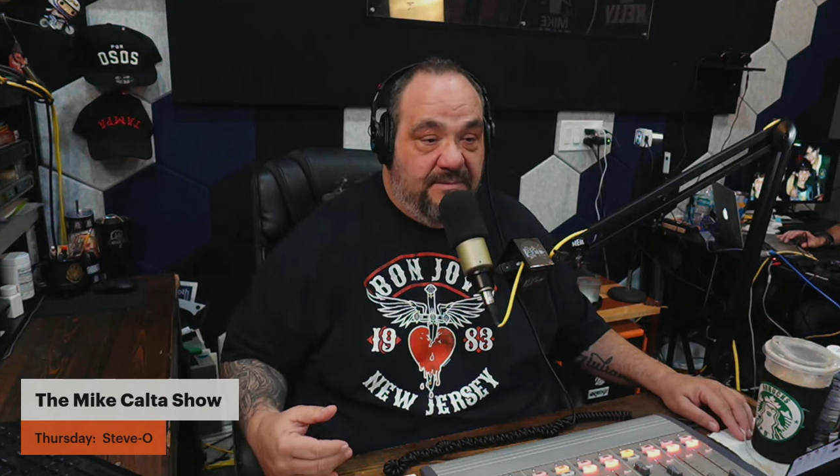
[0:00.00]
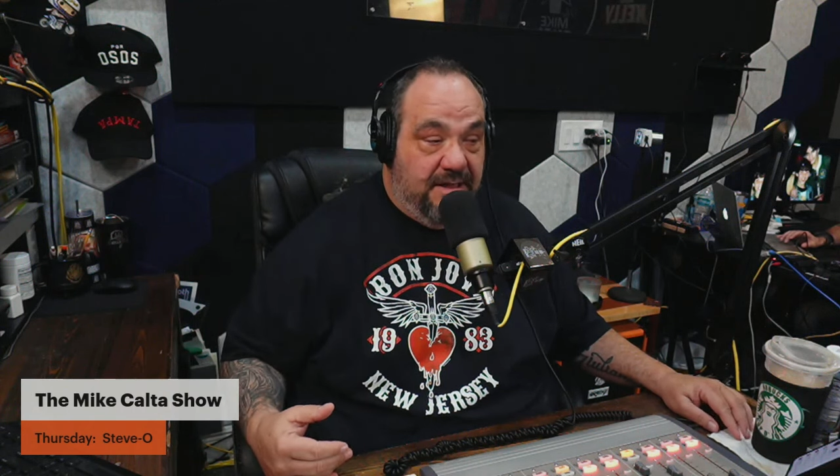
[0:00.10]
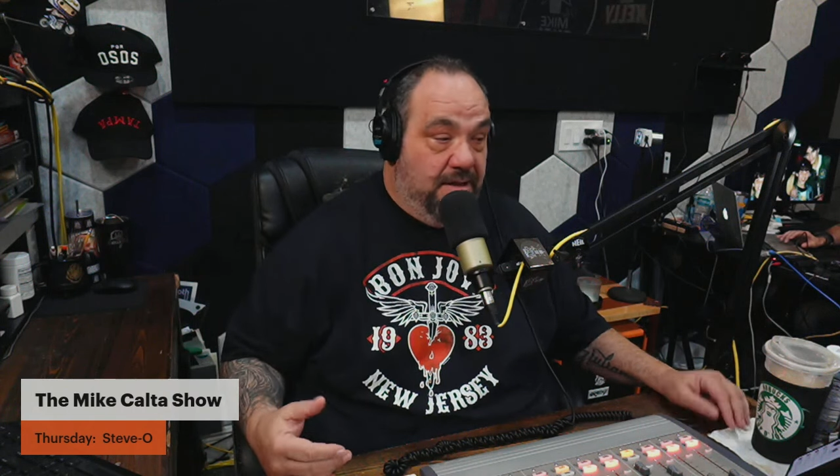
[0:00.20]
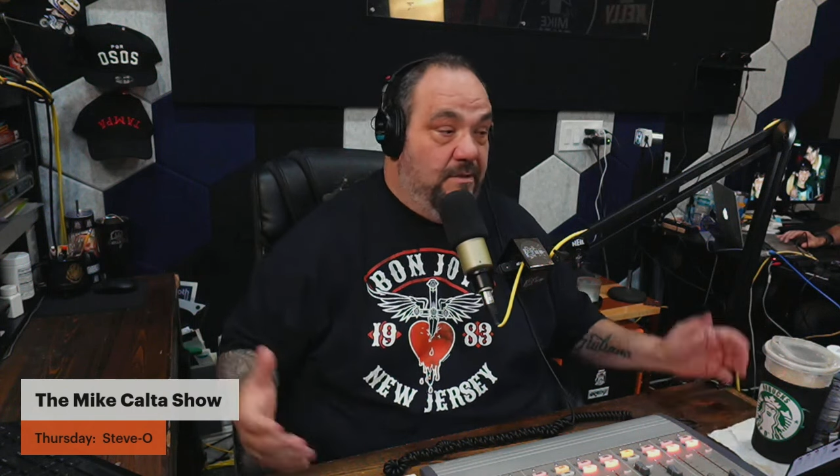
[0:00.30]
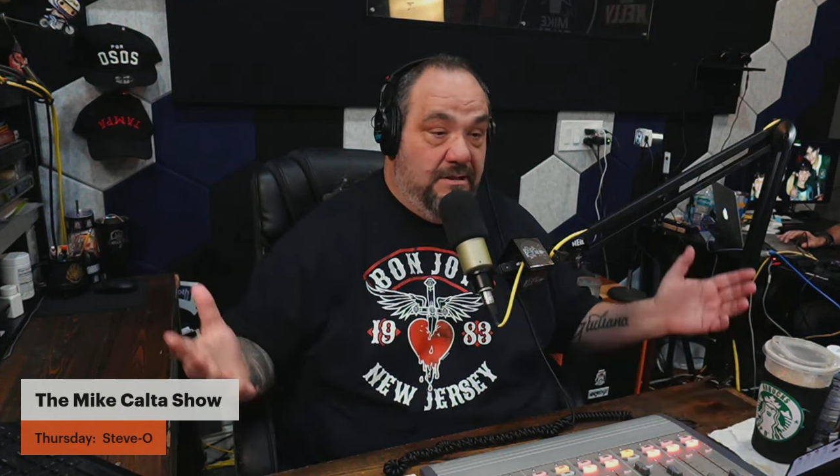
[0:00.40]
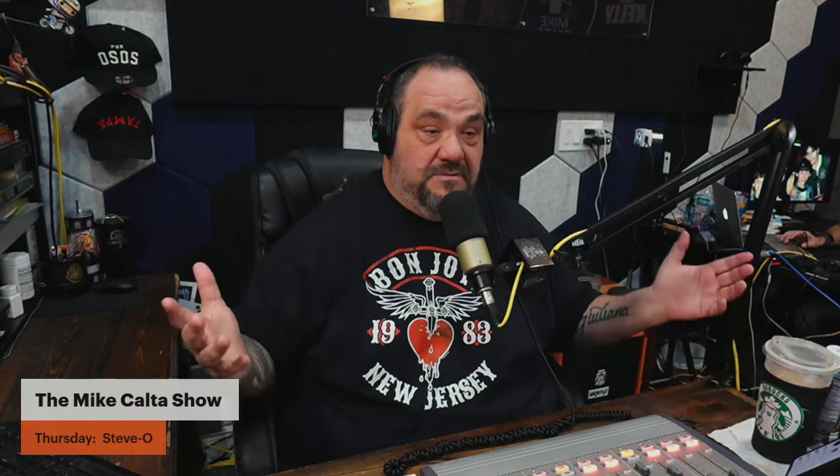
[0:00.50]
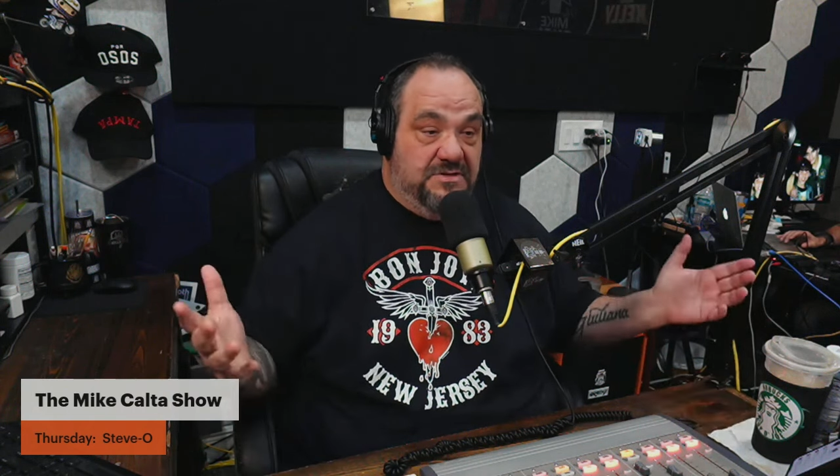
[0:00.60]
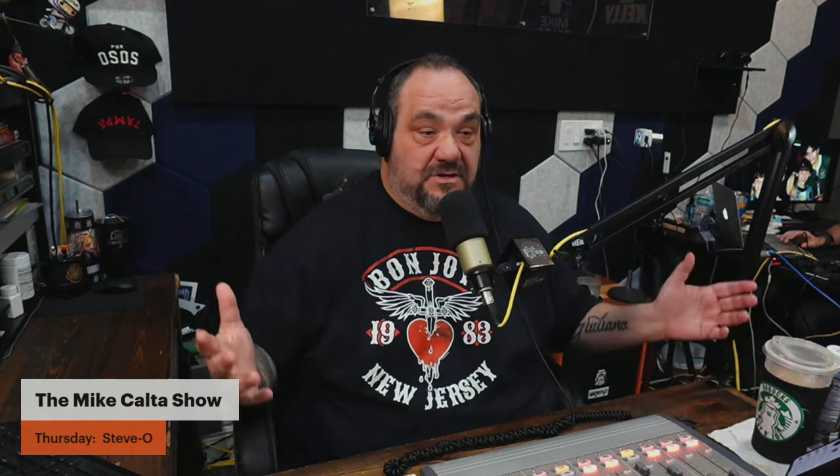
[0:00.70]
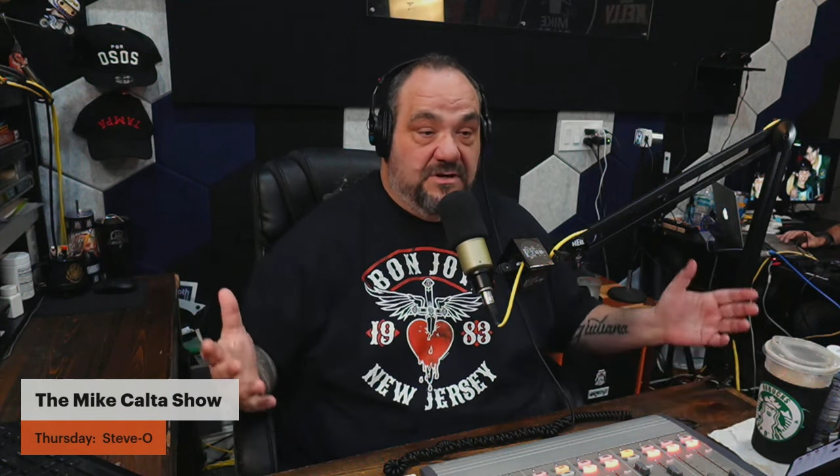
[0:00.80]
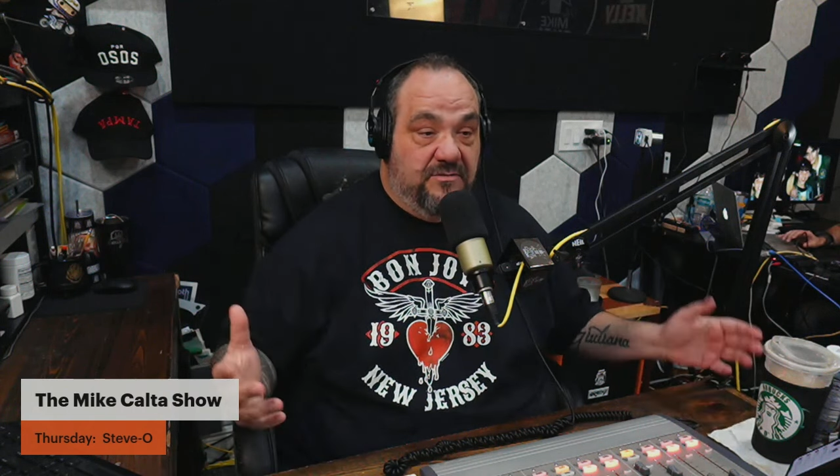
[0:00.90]
I'd be like, well, it
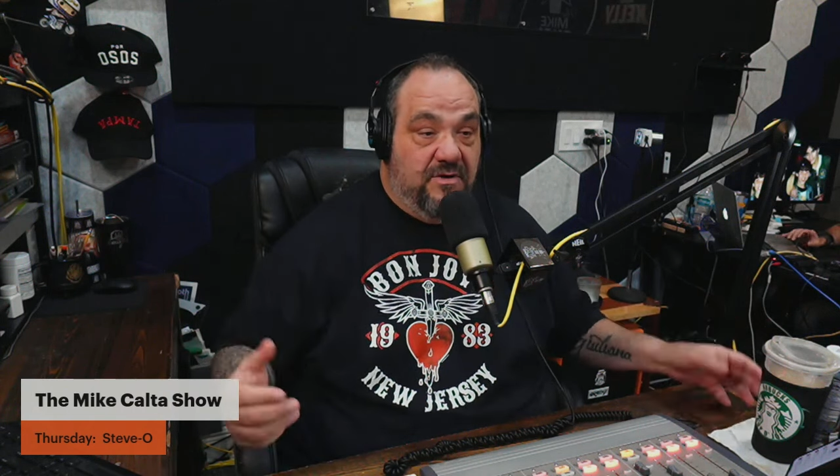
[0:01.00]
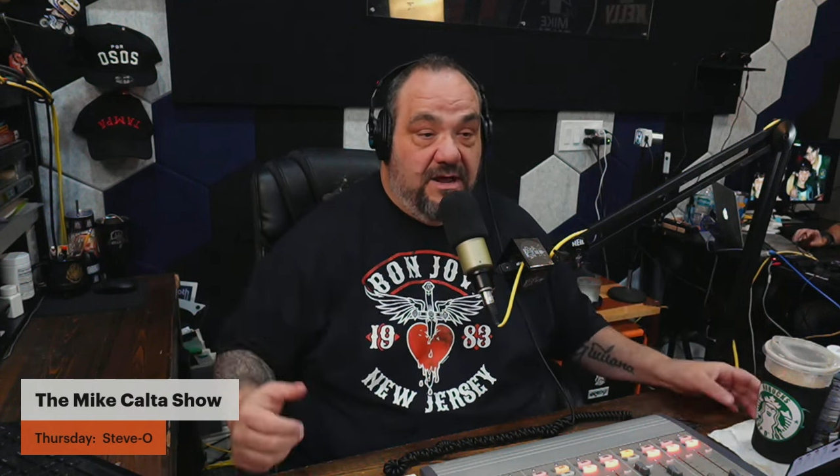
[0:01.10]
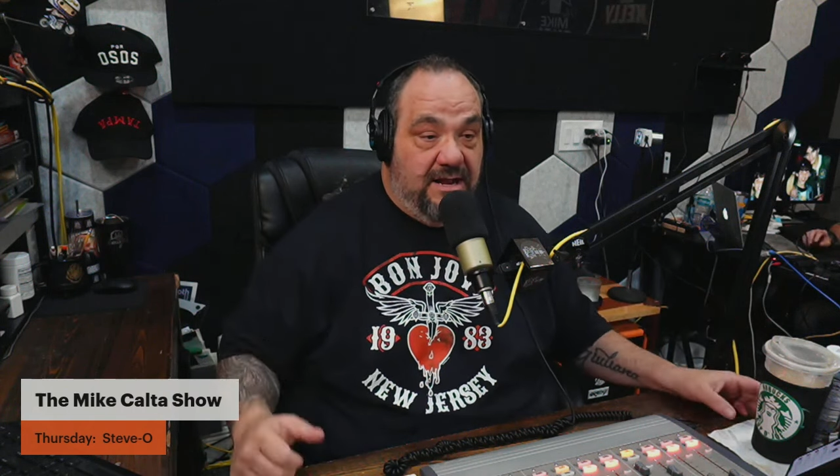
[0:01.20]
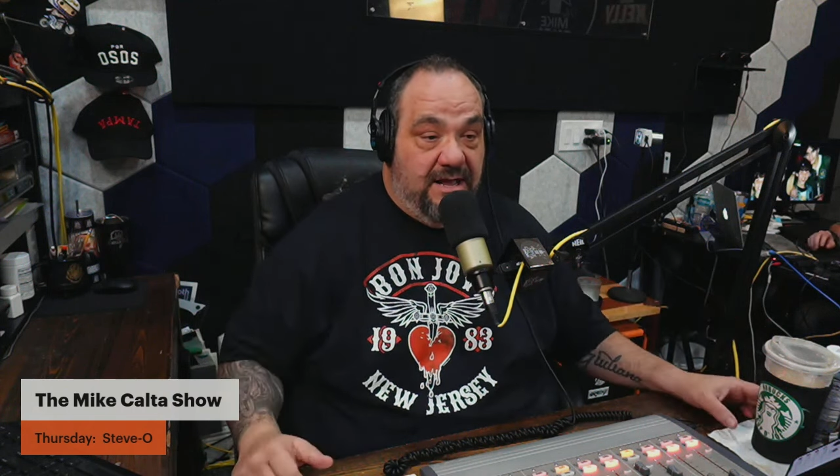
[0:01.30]
was a good run.